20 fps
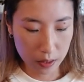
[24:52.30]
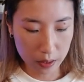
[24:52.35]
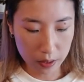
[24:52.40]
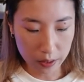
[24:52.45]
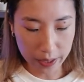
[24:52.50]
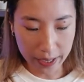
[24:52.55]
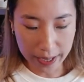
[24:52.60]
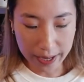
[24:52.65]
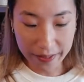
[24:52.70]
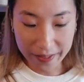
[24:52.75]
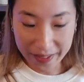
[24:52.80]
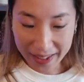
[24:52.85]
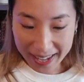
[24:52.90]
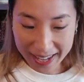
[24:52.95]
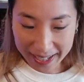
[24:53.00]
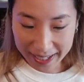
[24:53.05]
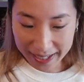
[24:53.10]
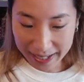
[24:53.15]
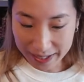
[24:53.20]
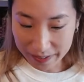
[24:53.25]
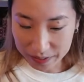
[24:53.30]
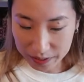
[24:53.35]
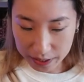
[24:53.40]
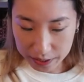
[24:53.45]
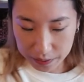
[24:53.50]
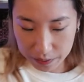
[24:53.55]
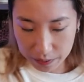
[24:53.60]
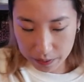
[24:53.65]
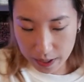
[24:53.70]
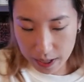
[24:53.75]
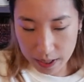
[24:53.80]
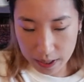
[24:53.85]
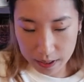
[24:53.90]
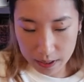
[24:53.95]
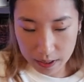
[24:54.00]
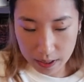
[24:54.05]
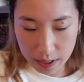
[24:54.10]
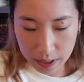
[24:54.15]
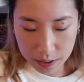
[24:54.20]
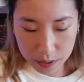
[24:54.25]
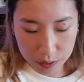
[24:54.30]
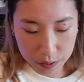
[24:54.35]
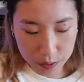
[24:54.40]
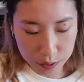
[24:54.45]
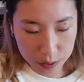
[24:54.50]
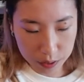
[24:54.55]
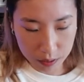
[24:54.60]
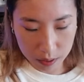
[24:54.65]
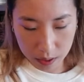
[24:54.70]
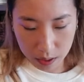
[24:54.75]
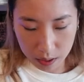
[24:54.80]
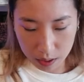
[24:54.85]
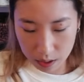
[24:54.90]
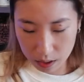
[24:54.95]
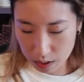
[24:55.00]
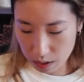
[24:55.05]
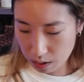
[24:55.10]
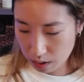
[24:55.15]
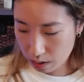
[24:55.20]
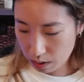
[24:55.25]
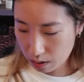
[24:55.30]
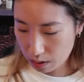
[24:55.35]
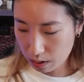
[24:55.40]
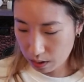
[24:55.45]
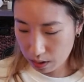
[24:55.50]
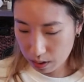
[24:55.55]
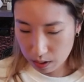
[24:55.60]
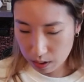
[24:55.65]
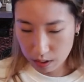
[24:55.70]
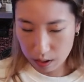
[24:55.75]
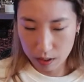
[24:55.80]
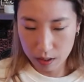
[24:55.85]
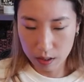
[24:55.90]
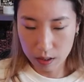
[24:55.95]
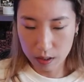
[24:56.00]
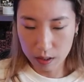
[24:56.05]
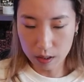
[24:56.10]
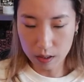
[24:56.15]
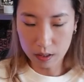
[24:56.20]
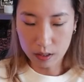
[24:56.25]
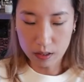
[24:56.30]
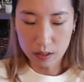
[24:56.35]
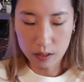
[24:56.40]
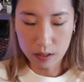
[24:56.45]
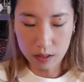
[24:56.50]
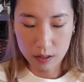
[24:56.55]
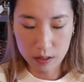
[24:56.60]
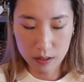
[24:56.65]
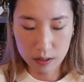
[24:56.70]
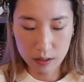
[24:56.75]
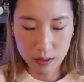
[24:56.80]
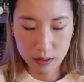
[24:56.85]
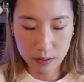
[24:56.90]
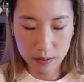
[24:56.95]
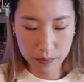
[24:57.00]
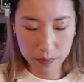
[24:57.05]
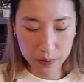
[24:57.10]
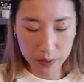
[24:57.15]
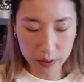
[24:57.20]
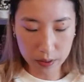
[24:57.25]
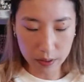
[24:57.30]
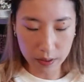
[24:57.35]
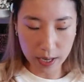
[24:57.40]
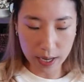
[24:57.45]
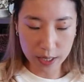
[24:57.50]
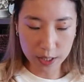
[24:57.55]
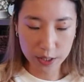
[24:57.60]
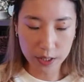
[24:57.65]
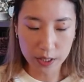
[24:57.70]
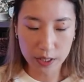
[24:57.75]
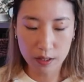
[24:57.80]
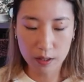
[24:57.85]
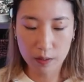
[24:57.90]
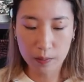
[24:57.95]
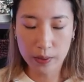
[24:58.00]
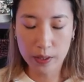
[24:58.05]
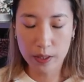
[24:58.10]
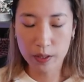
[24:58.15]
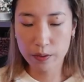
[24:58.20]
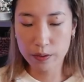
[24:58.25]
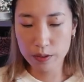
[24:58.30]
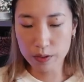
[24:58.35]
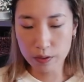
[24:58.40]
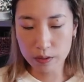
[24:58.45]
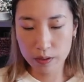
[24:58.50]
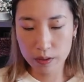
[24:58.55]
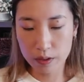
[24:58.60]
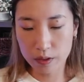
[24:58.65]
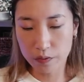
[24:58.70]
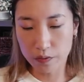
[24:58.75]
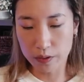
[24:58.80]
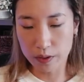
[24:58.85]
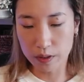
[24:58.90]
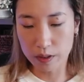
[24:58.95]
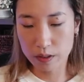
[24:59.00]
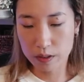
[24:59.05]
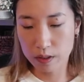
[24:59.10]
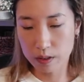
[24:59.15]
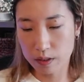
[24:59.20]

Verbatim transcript: Okay, and then after I do that, I usually uh, put on eyeshadow, but I always use this first.